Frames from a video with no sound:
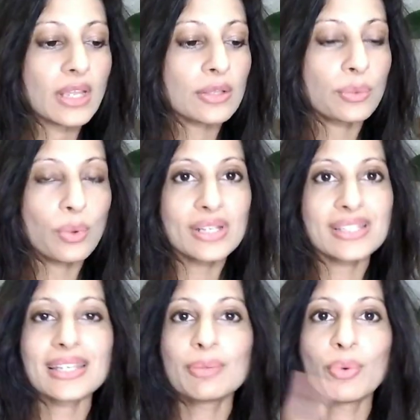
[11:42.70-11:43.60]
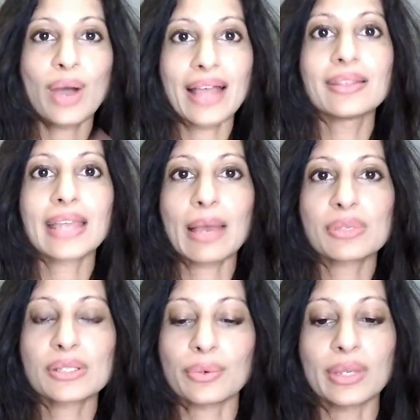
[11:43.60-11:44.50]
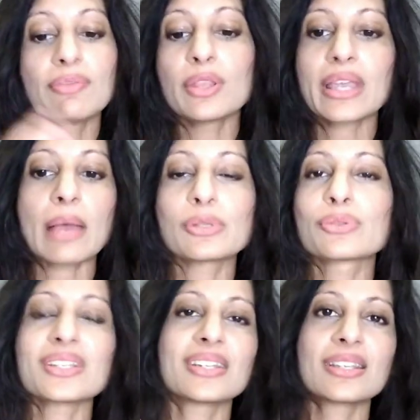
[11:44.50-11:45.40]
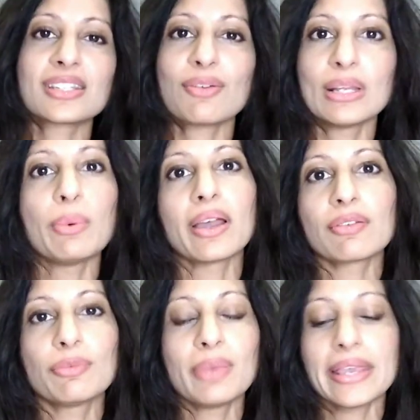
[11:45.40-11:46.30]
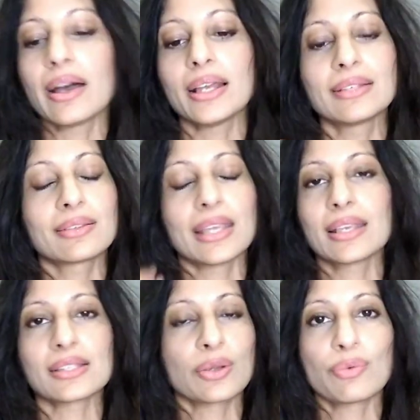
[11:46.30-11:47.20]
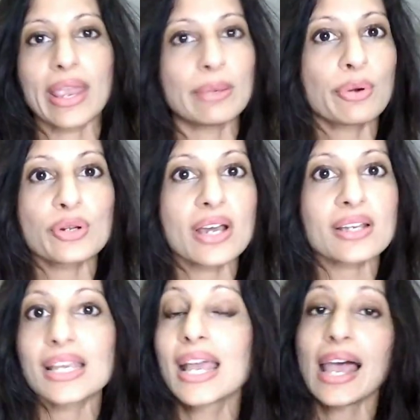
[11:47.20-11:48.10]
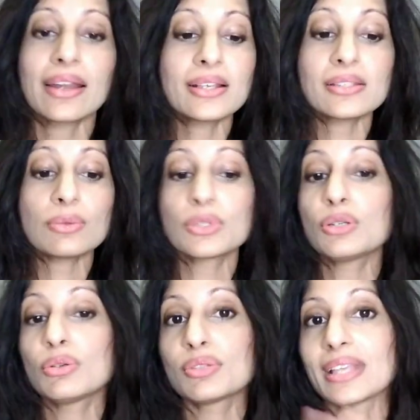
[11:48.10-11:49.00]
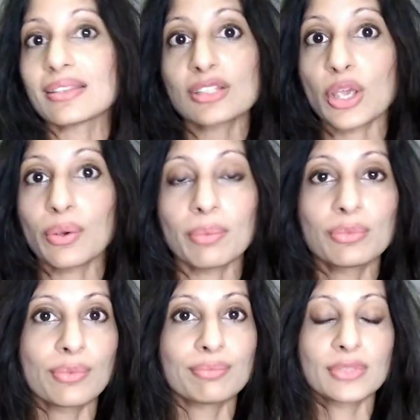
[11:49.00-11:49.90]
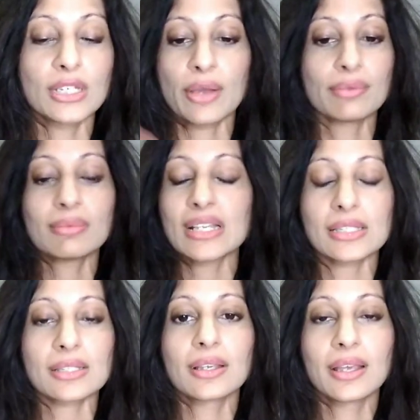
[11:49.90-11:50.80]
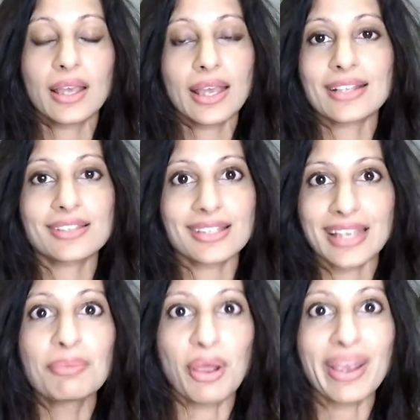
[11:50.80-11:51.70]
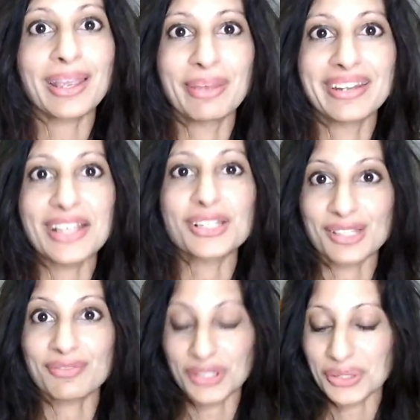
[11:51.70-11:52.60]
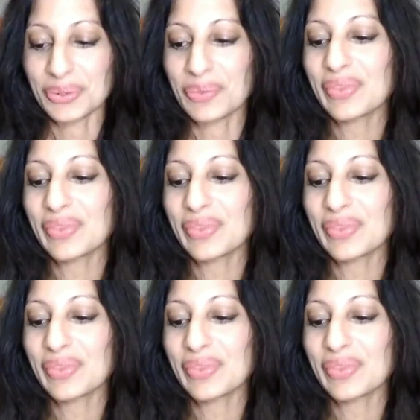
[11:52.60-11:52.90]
the Wallace Seymour and the Gamsol. Even though Gamsol doesn't necessarily work for me, I think it's a great product and I still do use it. So I'm, you know, it's it's in my recommendations for sure.